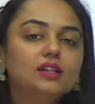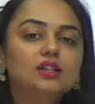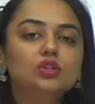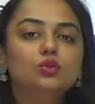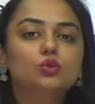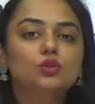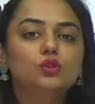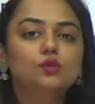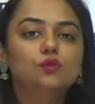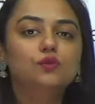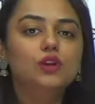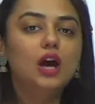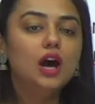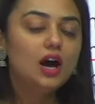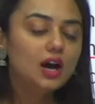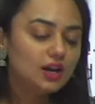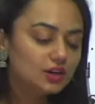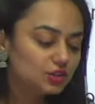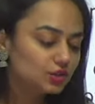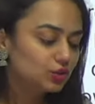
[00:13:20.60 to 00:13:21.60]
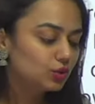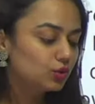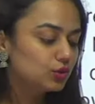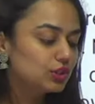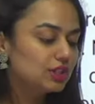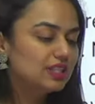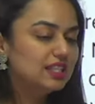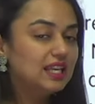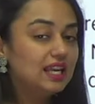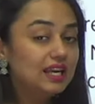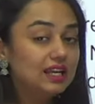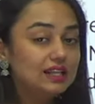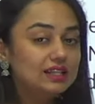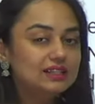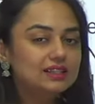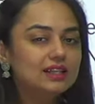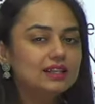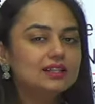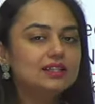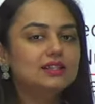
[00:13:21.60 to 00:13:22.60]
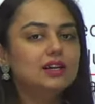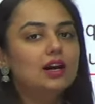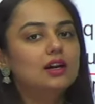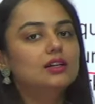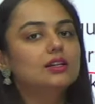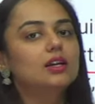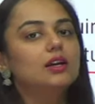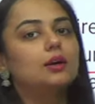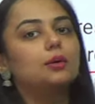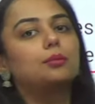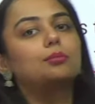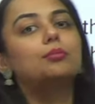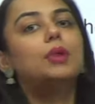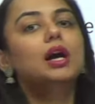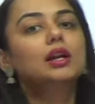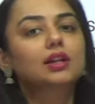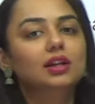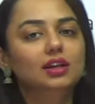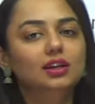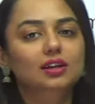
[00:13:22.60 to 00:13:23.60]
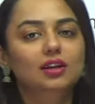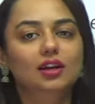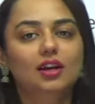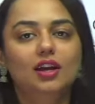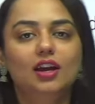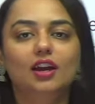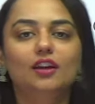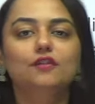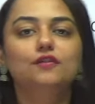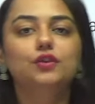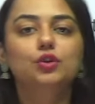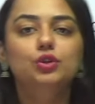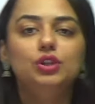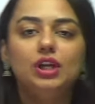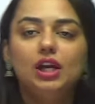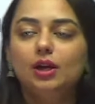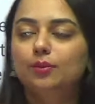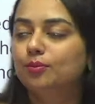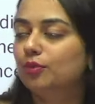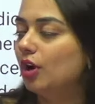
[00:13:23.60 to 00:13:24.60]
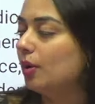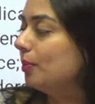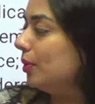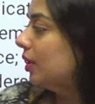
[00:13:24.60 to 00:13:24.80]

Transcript: those flowers, those kids, they start budding if you take proper